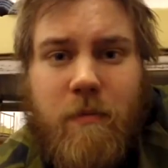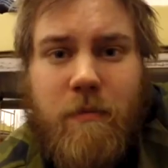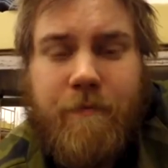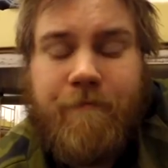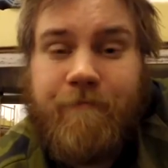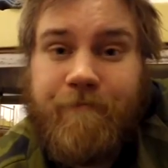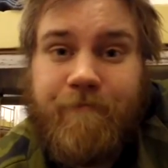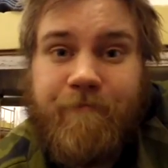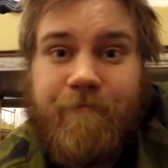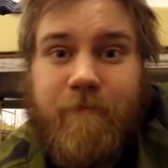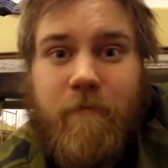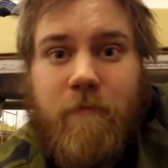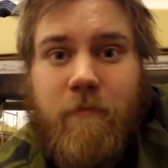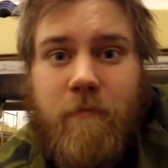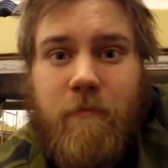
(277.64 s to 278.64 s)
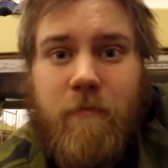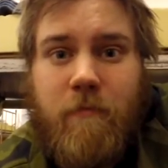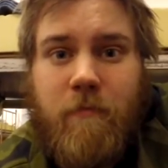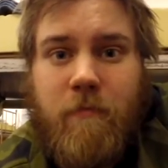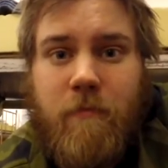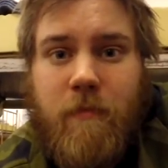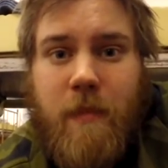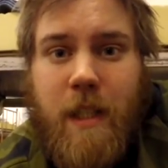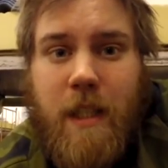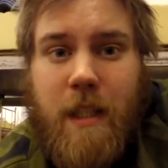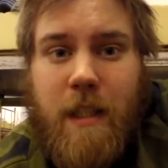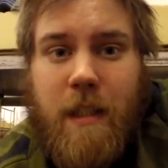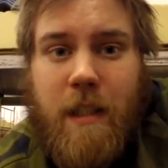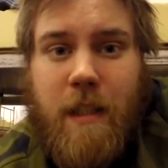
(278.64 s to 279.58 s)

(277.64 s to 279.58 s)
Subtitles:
Nobody speaks.